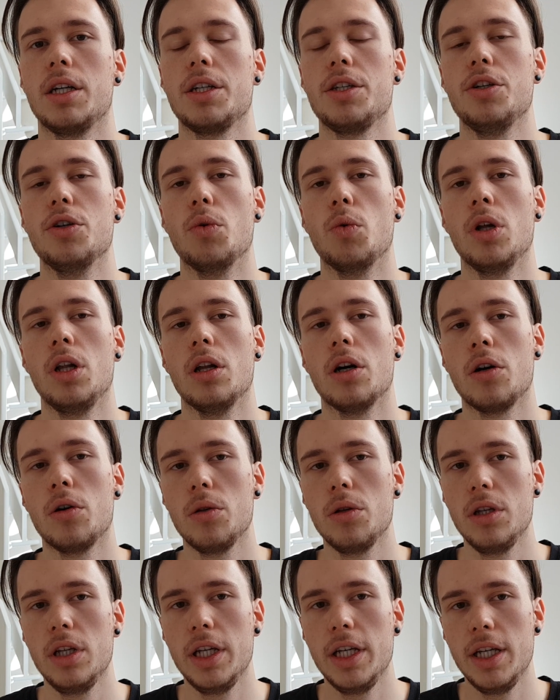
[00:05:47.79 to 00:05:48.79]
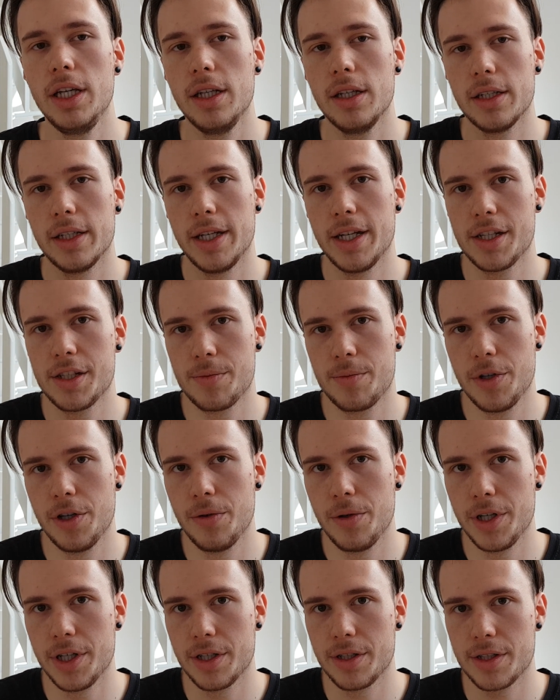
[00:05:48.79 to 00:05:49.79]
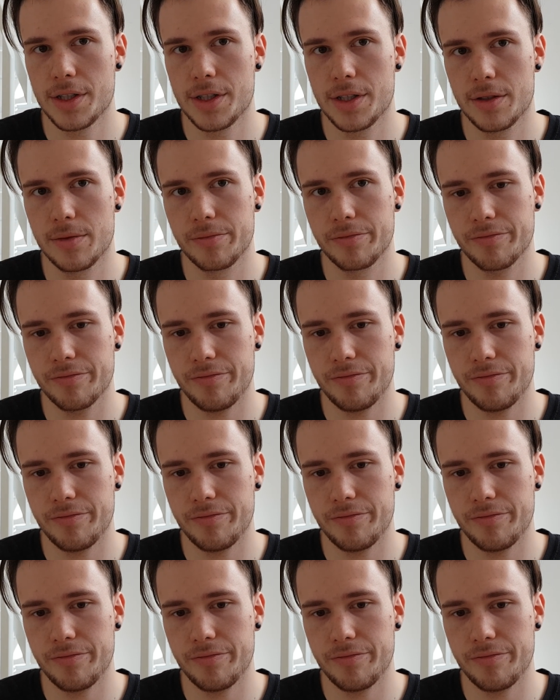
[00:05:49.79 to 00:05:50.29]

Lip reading: You will only experience